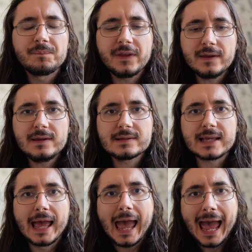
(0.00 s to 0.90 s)

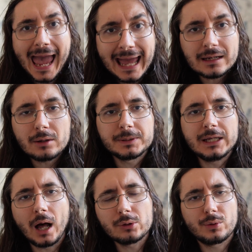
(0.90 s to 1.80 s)
These N L
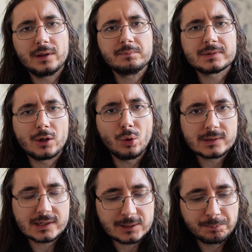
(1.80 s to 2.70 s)
P algorithms
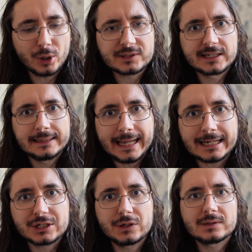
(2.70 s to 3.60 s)
also spot
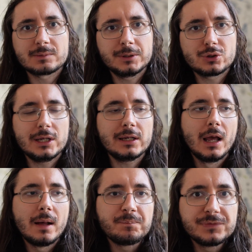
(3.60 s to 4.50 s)
connections
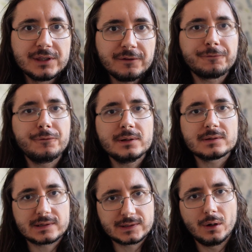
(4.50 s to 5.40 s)
between
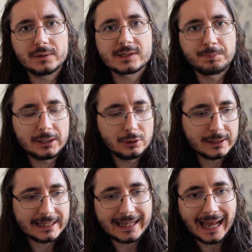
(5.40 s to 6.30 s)
different songs by
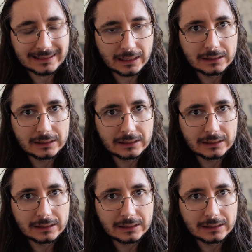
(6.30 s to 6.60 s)
looking at